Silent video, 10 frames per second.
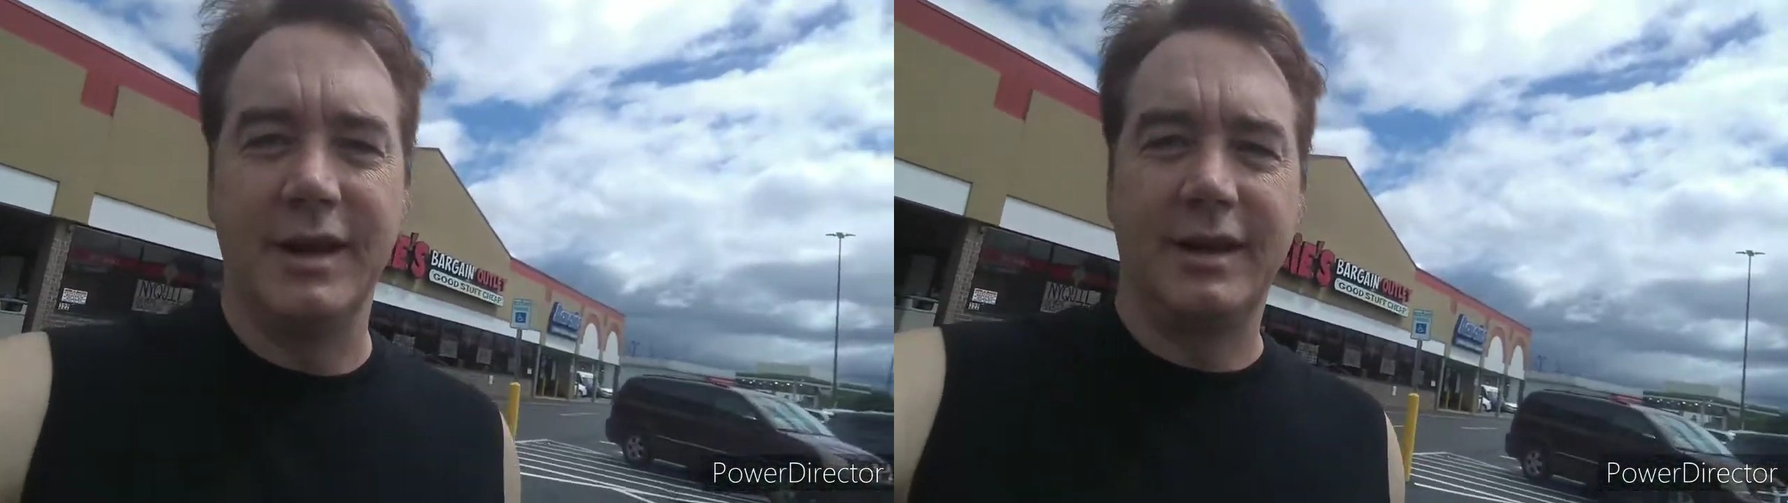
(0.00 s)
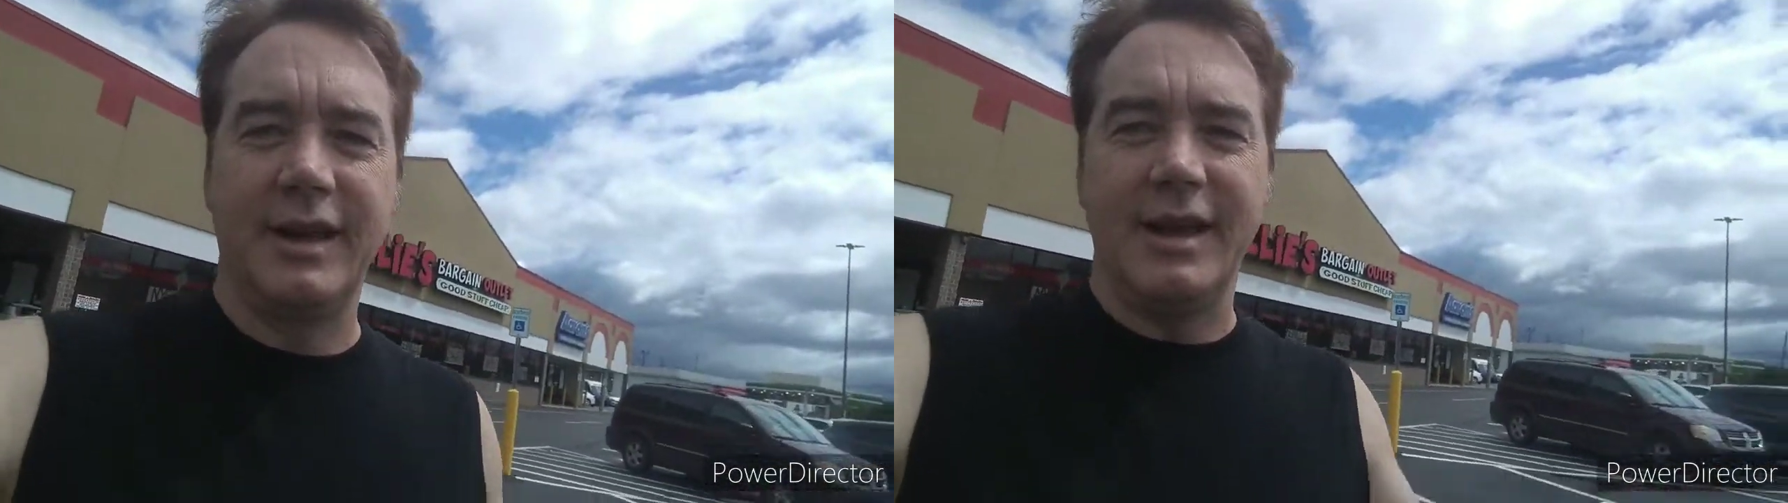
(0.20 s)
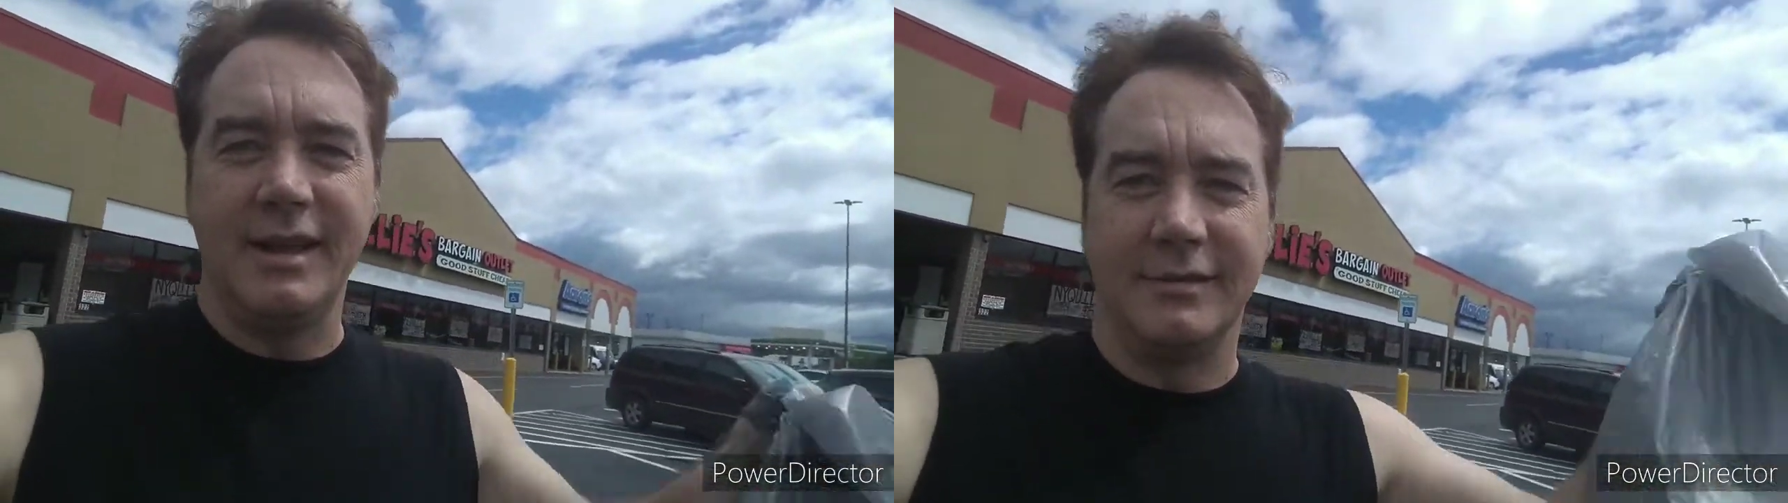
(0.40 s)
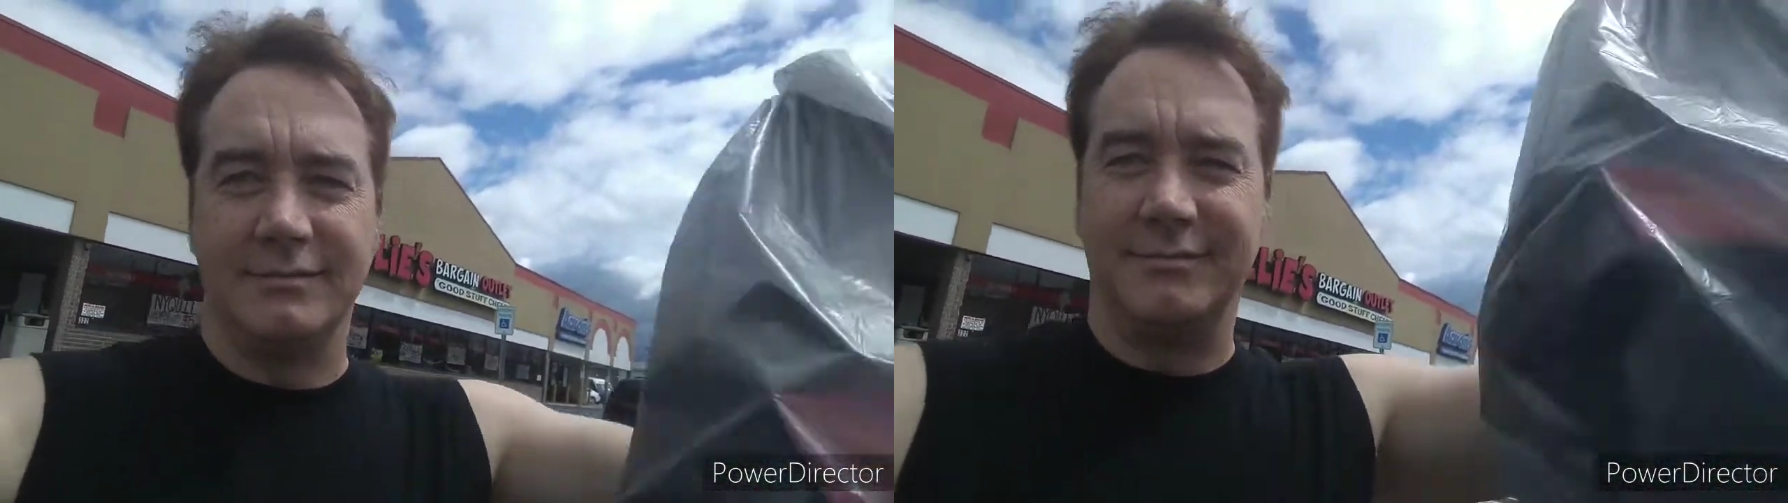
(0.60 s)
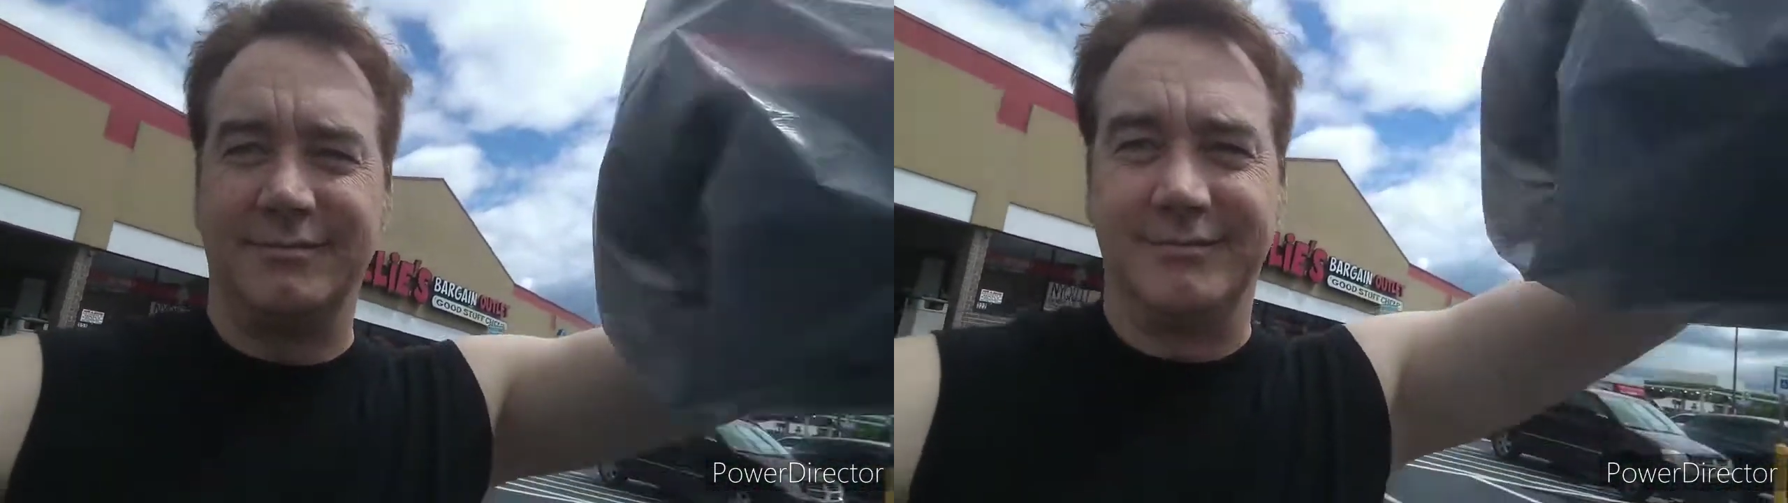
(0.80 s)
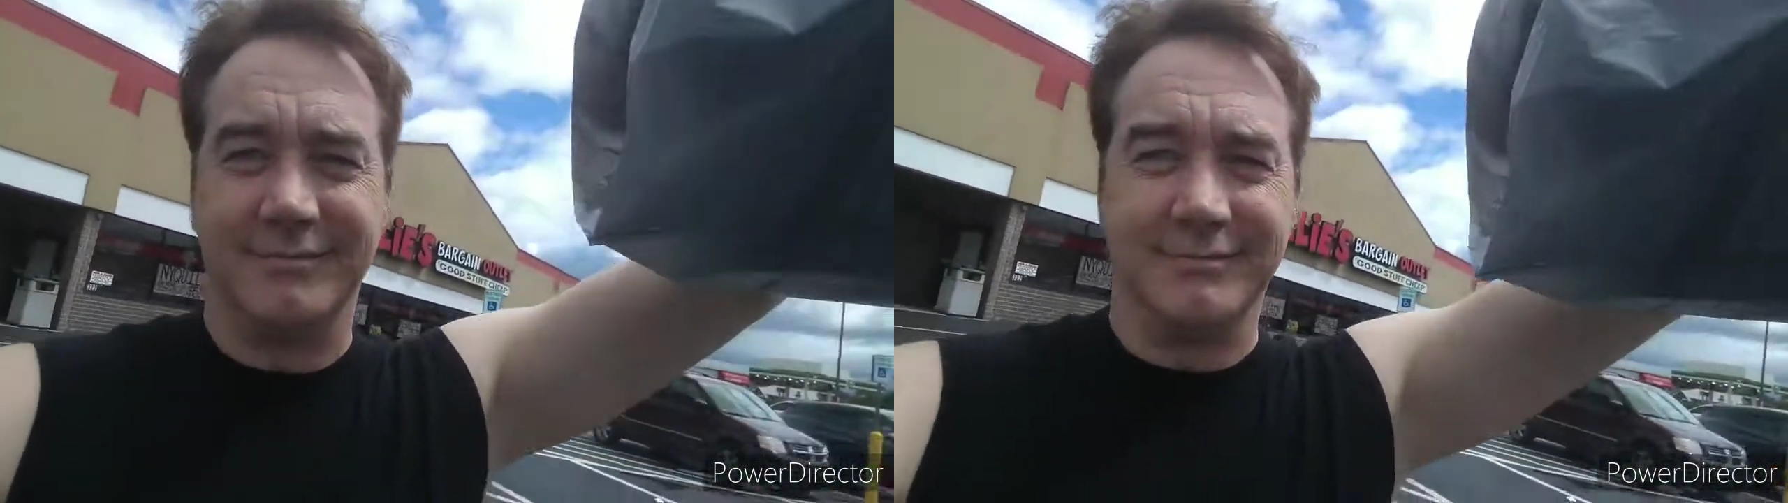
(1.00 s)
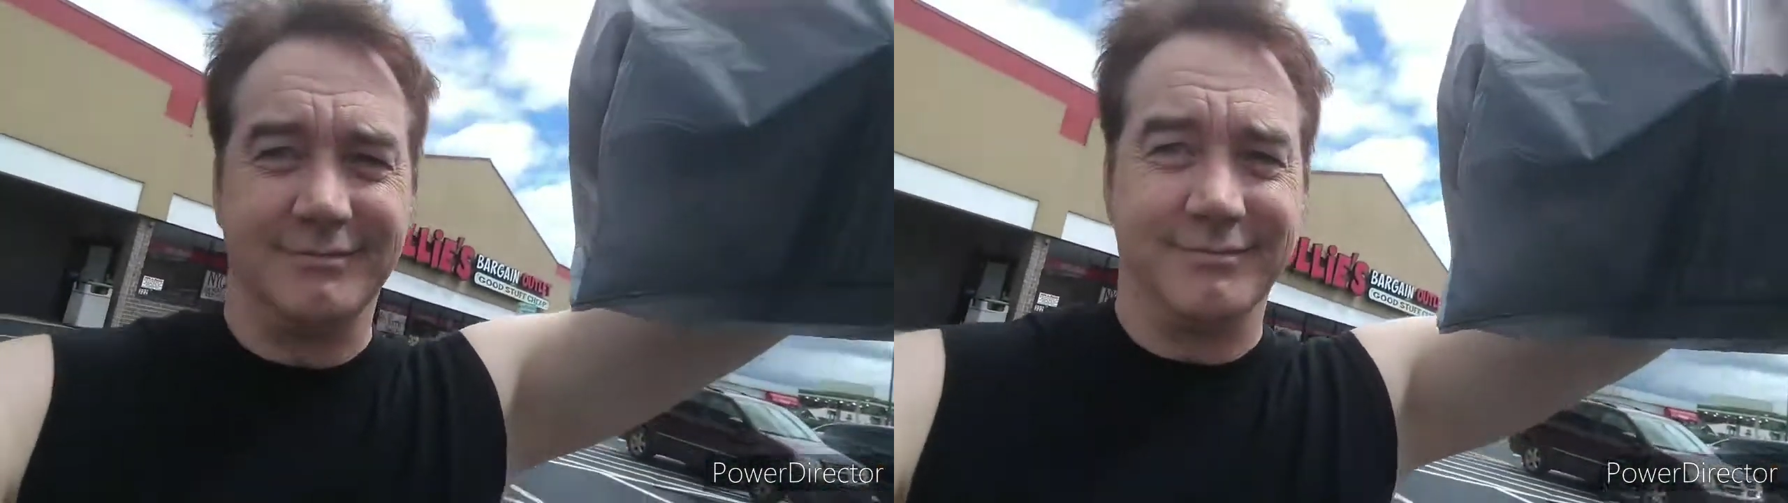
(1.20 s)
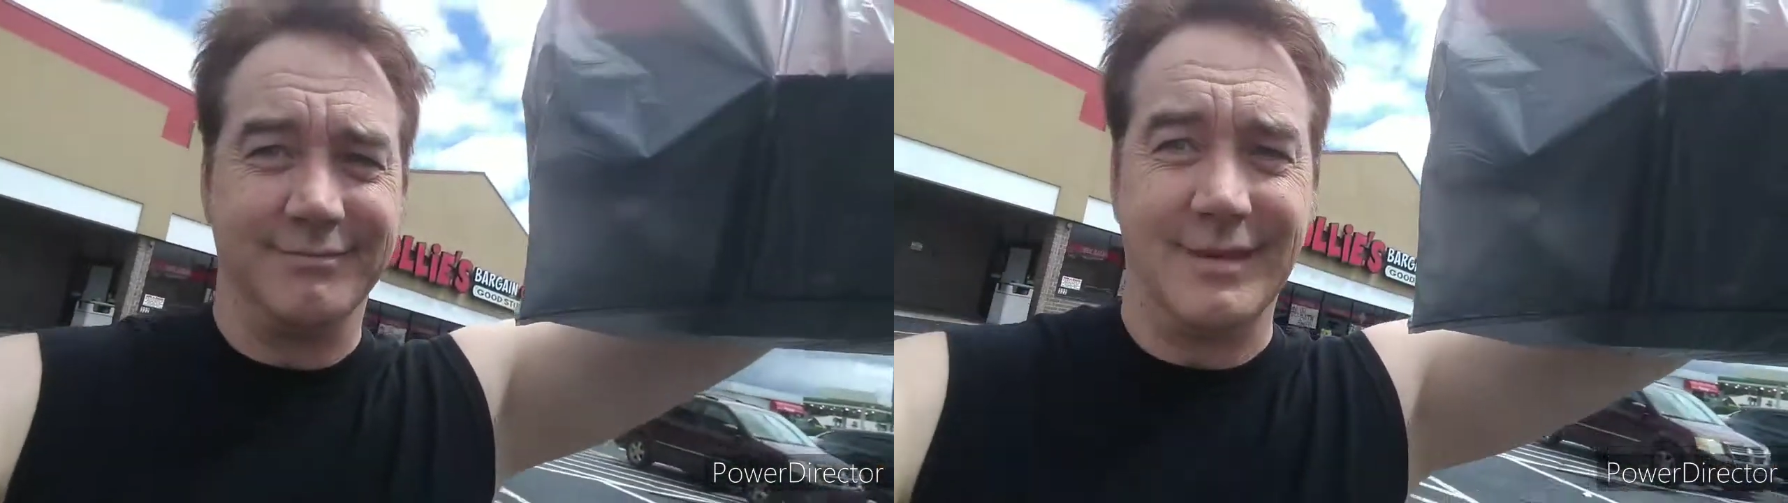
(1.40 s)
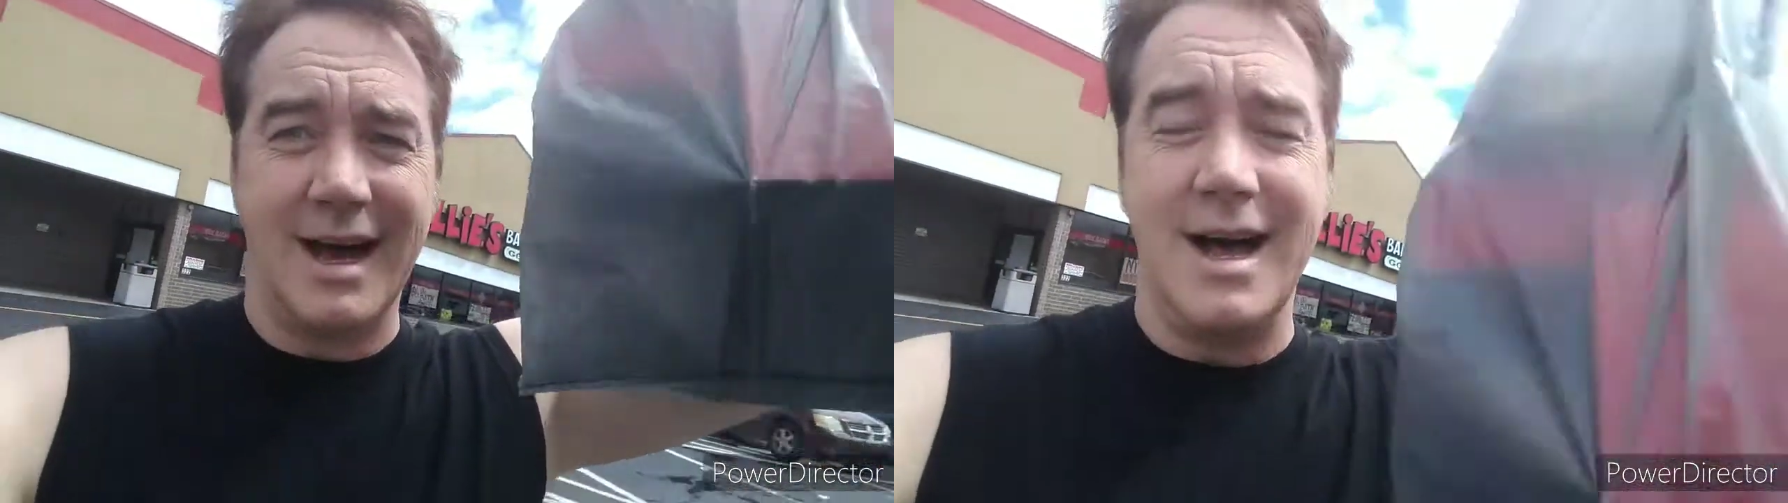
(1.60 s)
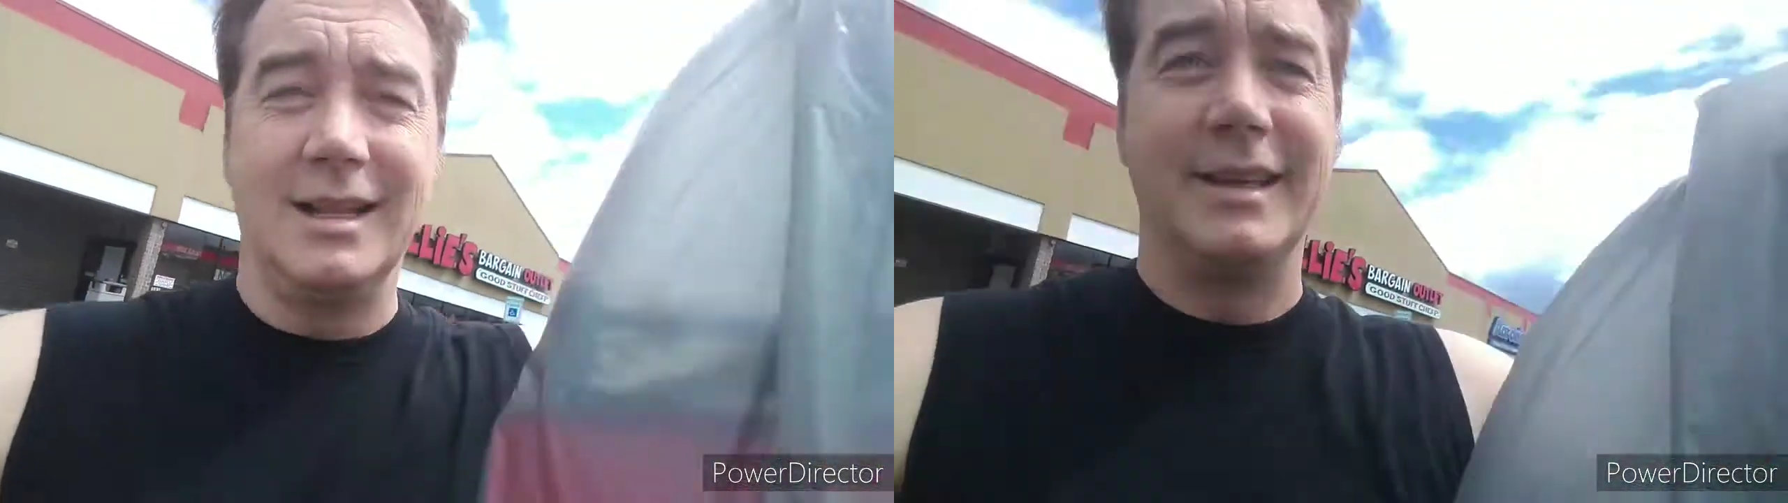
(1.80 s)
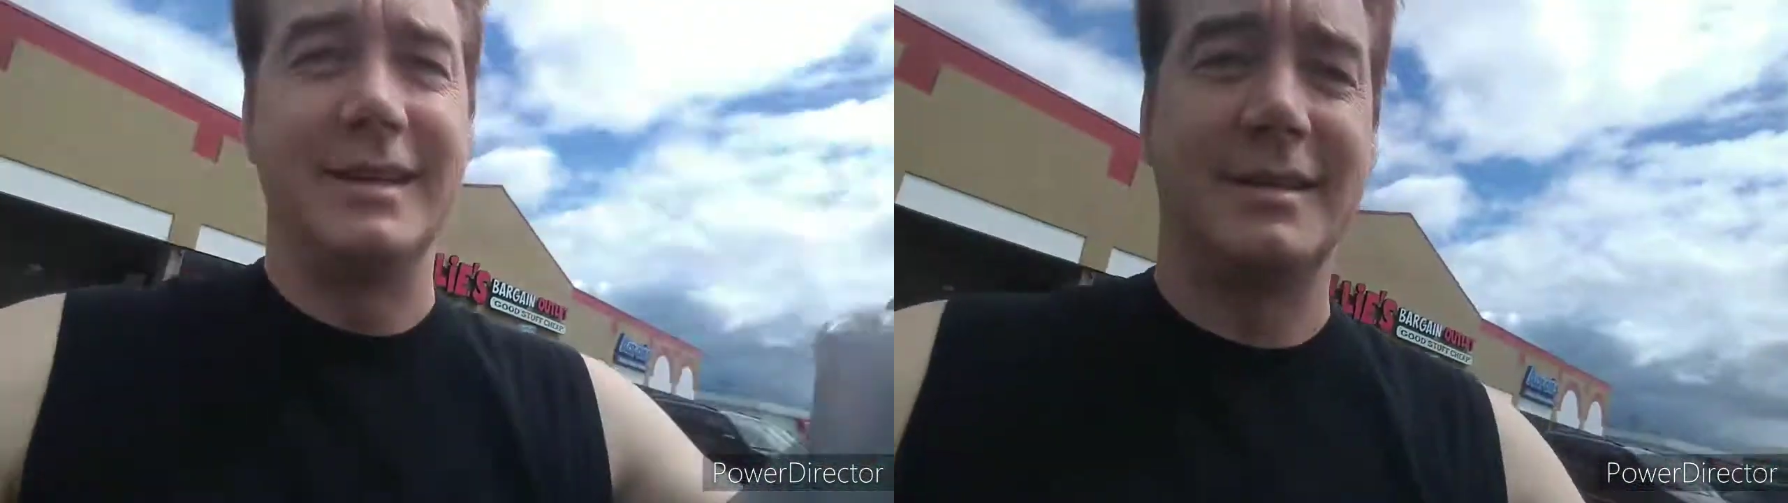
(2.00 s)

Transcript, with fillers: again, Ollie's.